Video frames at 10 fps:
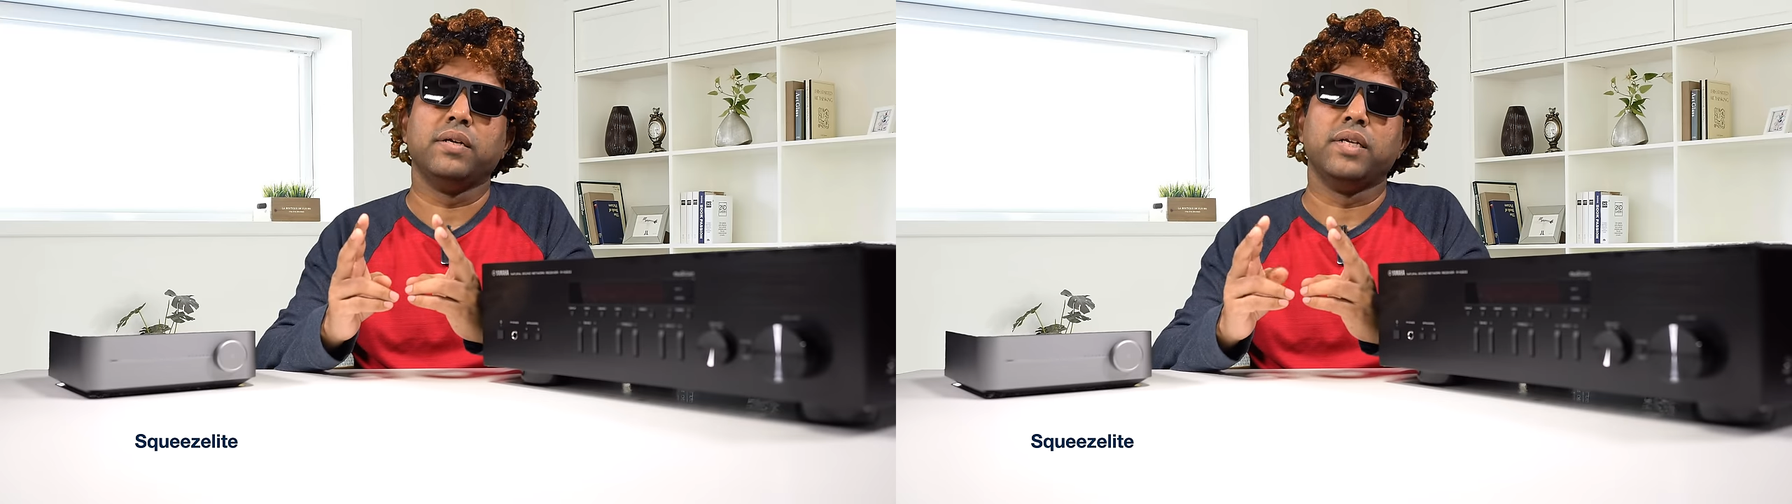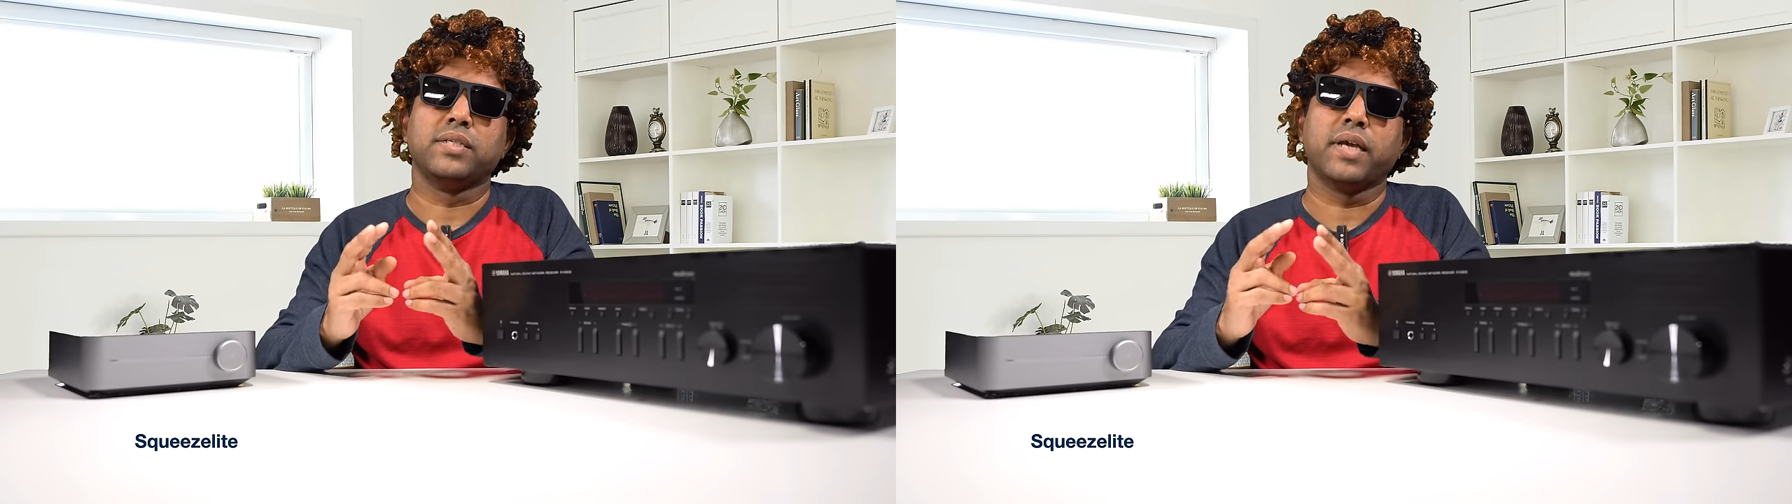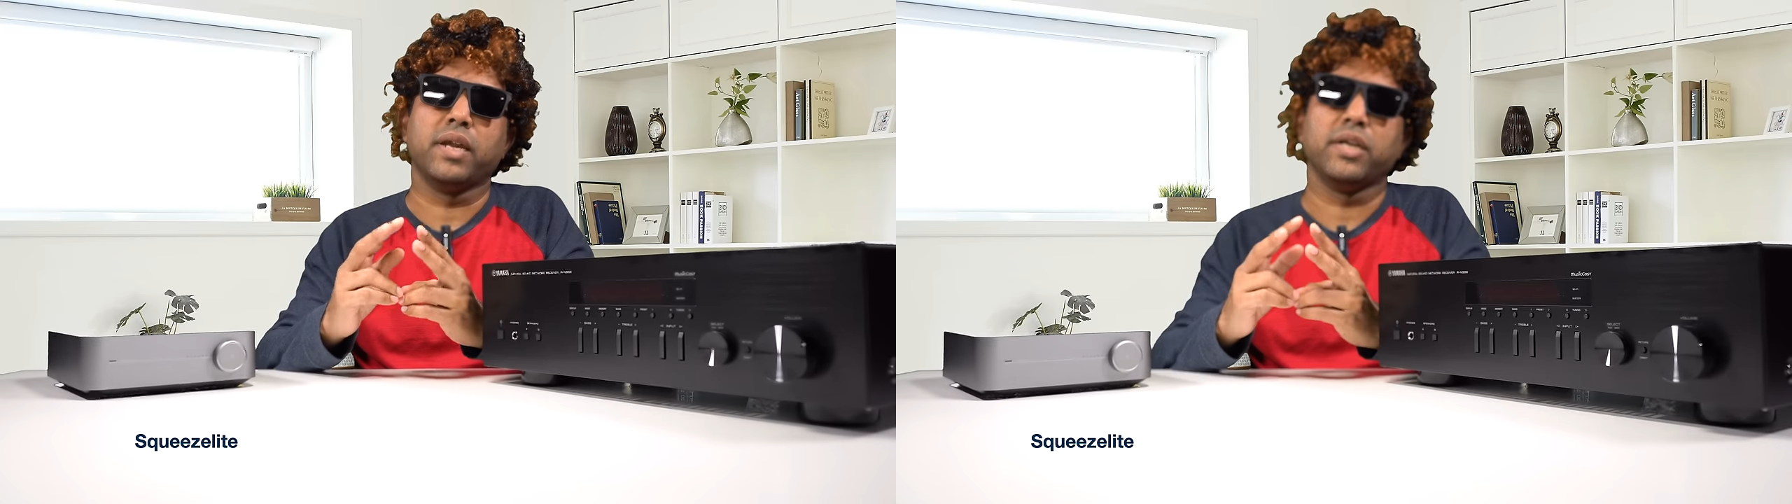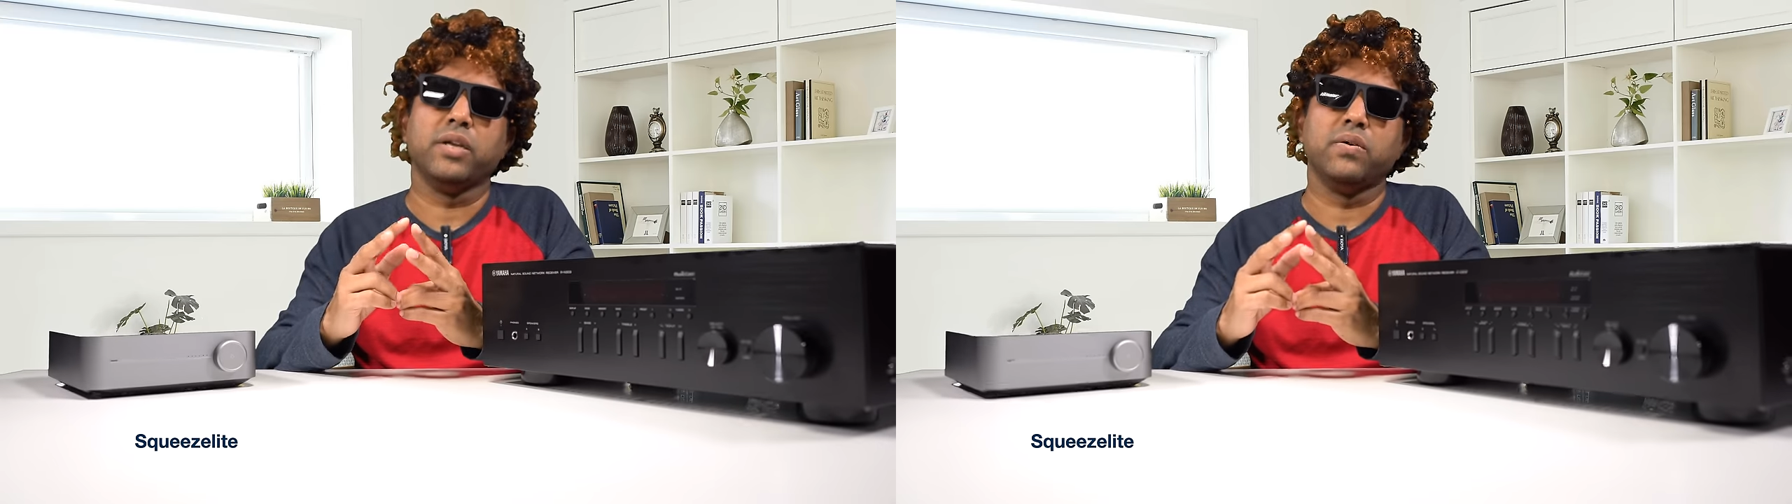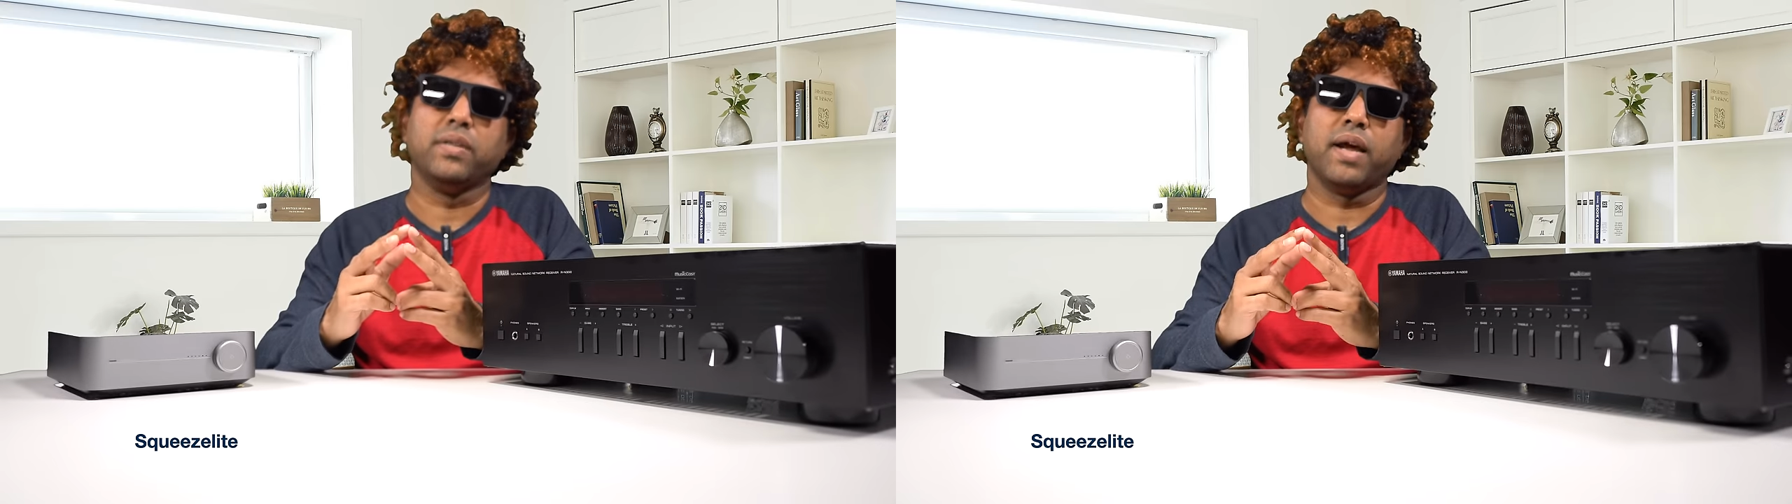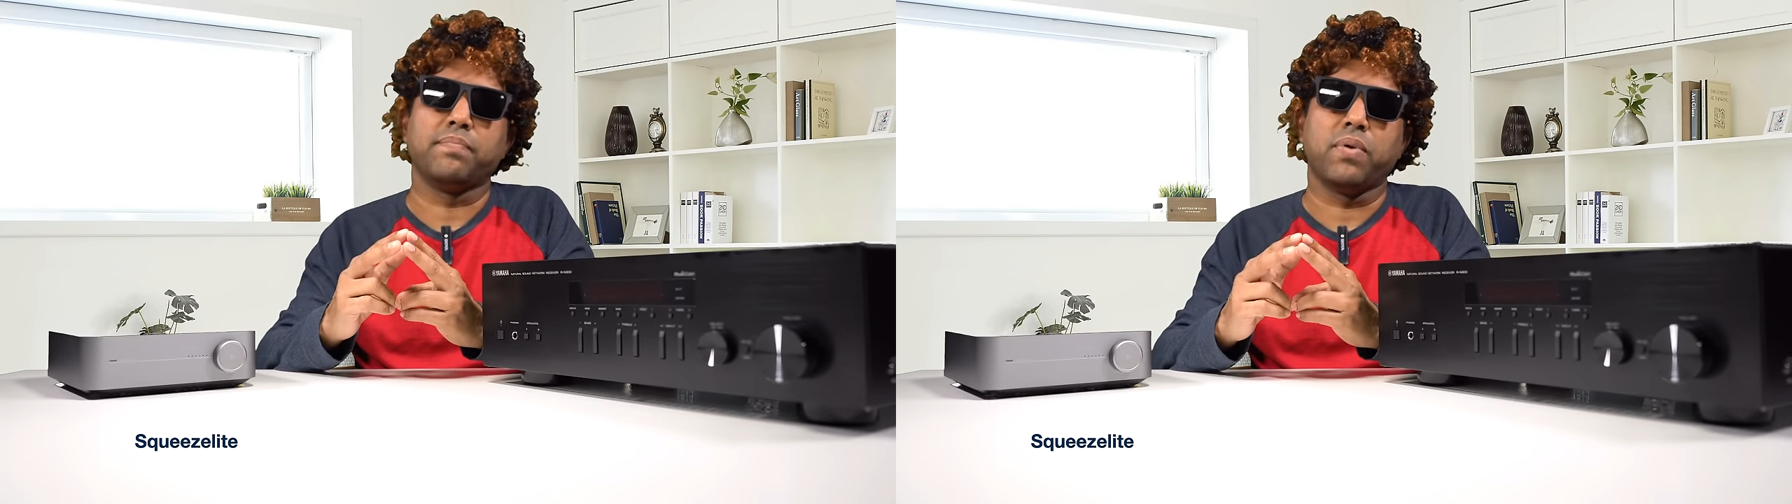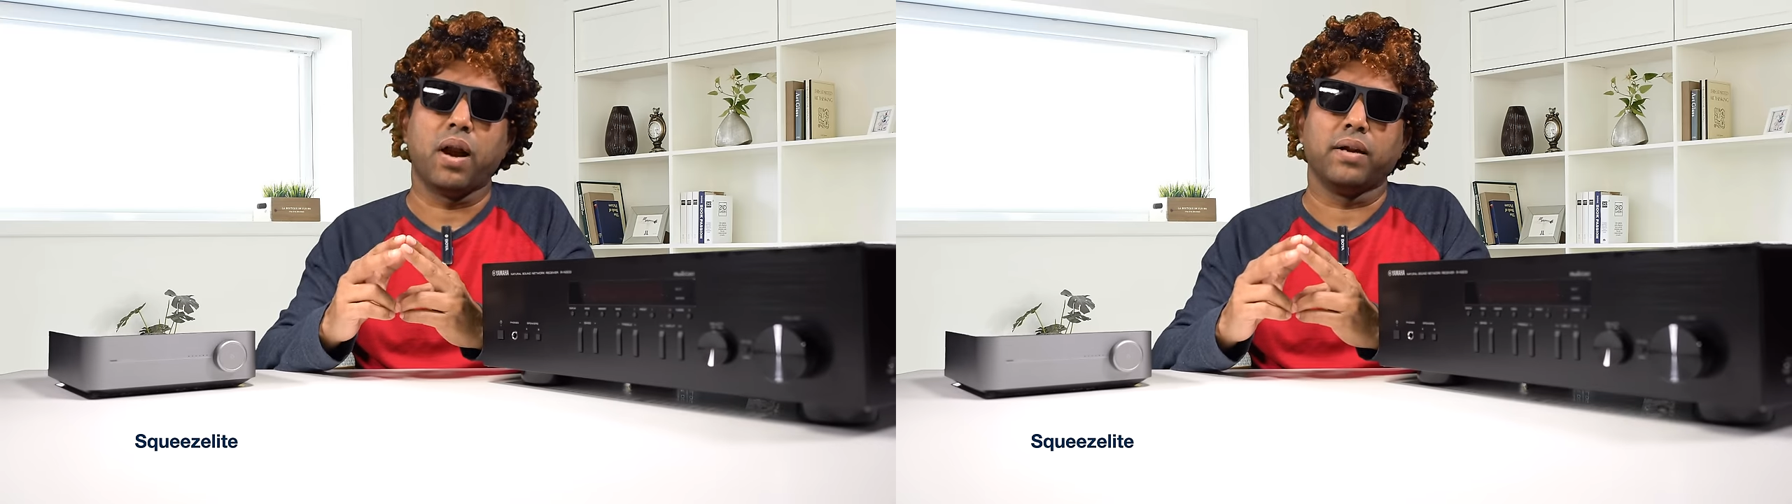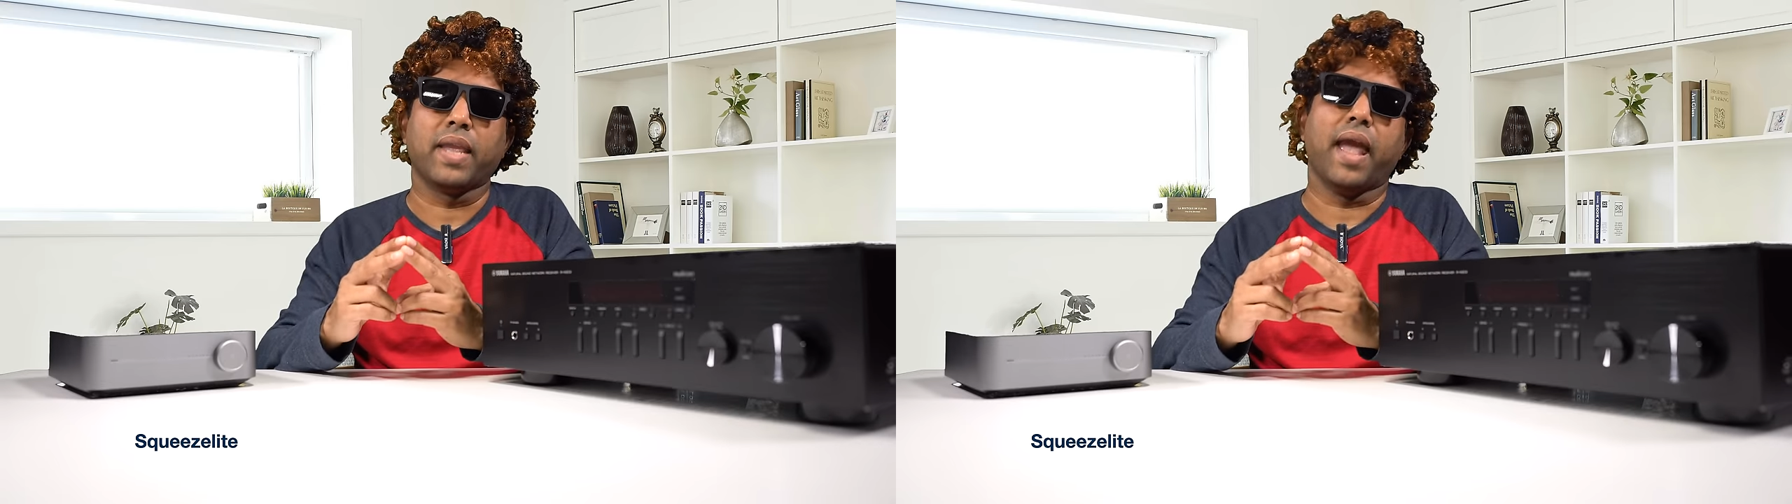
discontinued that product.